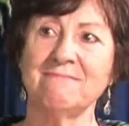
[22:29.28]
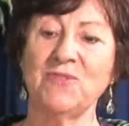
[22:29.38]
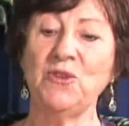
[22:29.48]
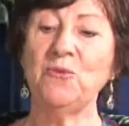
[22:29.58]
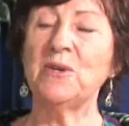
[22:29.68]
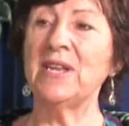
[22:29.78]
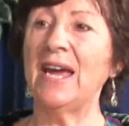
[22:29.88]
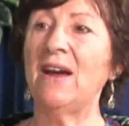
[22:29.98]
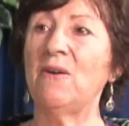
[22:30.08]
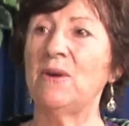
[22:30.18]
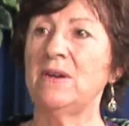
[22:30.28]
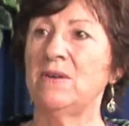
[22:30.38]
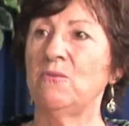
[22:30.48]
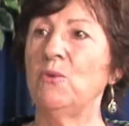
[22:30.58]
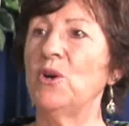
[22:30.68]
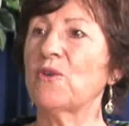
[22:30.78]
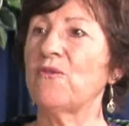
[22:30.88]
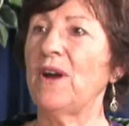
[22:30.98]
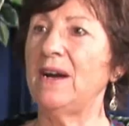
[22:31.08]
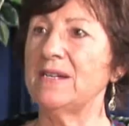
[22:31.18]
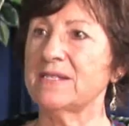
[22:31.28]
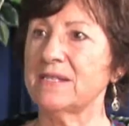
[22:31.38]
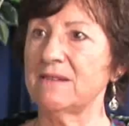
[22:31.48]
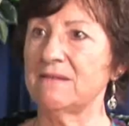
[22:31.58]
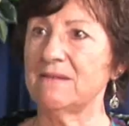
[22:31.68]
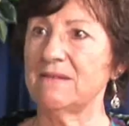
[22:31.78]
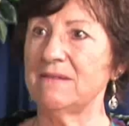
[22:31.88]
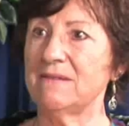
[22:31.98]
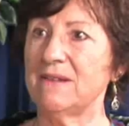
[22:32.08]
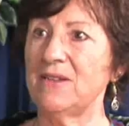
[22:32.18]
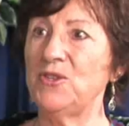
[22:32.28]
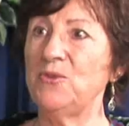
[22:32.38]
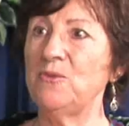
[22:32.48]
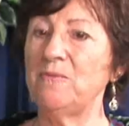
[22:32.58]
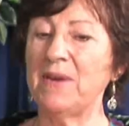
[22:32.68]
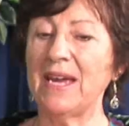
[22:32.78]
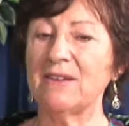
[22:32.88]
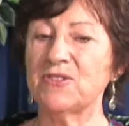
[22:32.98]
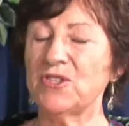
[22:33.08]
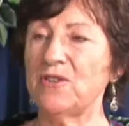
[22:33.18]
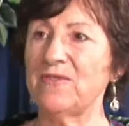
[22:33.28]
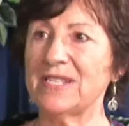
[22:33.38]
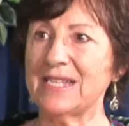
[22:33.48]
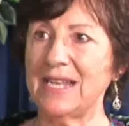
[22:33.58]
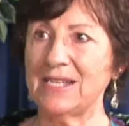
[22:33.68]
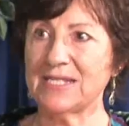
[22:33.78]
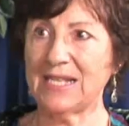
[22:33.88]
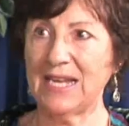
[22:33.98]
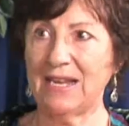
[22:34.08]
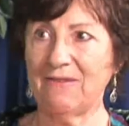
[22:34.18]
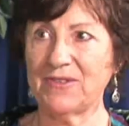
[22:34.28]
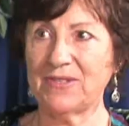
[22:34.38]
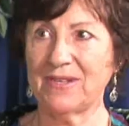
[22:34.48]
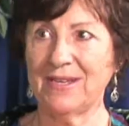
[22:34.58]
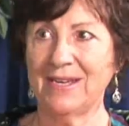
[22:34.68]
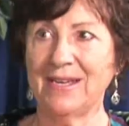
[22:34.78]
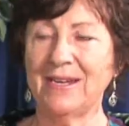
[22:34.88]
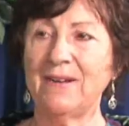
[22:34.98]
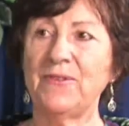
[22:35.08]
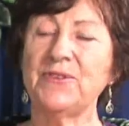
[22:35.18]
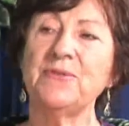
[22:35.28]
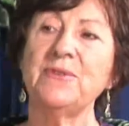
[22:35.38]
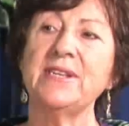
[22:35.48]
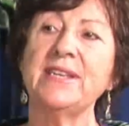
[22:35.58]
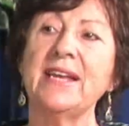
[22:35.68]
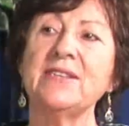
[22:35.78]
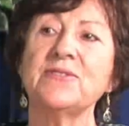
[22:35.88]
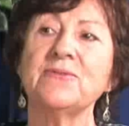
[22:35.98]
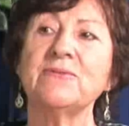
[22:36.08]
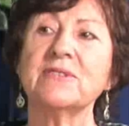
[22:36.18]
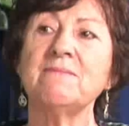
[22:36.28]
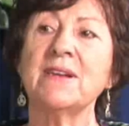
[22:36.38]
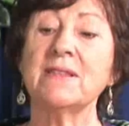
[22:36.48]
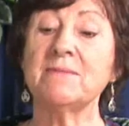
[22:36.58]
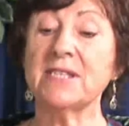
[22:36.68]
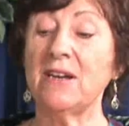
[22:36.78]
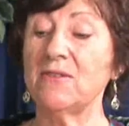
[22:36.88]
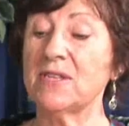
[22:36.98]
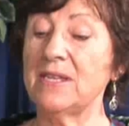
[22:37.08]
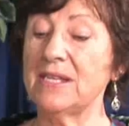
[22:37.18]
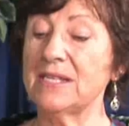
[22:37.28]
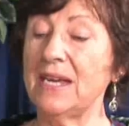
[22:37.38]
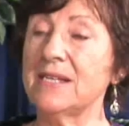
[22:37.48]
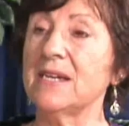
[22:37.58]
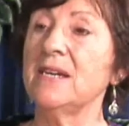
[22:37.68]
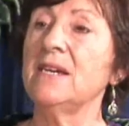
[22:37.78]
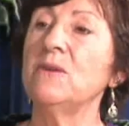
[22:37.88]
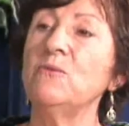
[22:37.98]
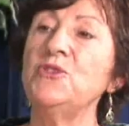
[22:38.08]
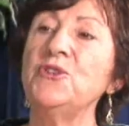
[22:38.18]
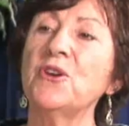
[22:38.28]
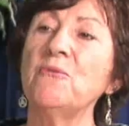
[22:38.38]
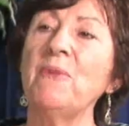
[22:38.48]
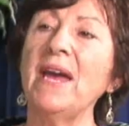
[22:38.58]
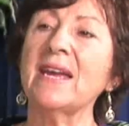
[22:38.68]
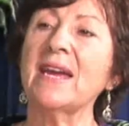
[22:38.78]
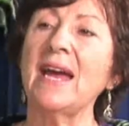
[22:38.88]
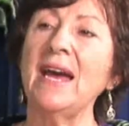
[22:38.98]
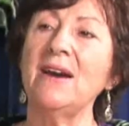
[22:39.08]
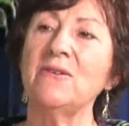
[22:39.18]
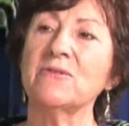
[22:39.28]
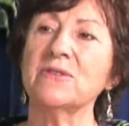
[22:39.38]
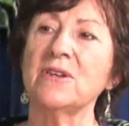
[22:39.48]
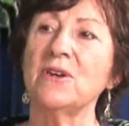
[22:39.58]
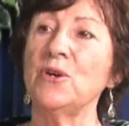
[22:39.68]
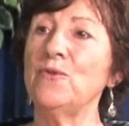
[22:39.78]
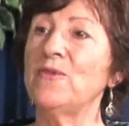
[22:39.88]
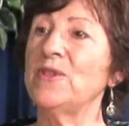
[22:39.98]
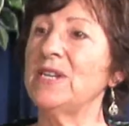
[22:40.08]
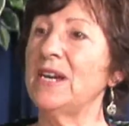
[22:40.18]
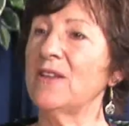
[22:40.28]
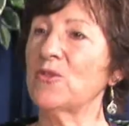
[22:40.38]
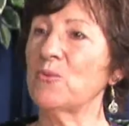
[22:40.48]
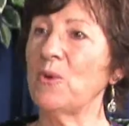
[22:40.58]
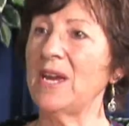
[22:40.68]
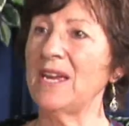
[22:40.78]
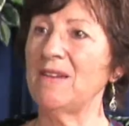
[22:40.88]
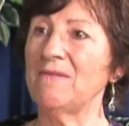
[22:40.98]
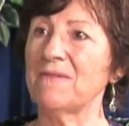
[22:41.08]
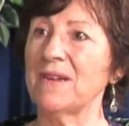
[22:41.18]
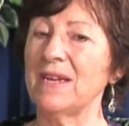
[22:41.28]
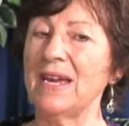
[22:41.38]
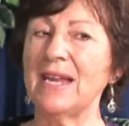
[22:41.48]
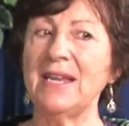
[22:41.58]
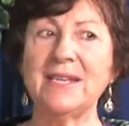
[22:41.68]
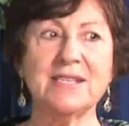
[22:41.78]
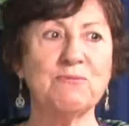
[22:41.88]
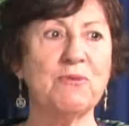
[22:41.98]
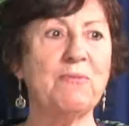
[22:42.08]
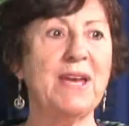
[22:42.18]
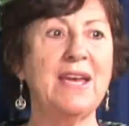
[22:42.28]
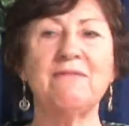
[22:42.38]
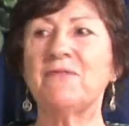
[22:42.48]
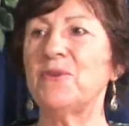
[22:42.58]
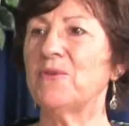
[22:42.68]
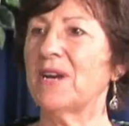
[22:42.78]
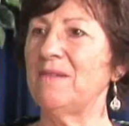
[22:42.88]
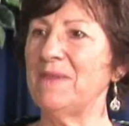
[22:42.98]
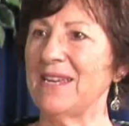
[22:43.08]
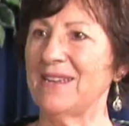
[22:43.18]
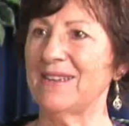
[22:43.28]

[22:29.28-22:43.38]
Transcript: You will now work for us, and you will be our servants and our slaves. And the Tuatha De Danann talked among themselves, and they said, Would you go back out over the ninth wave, and let us prepare for your coming?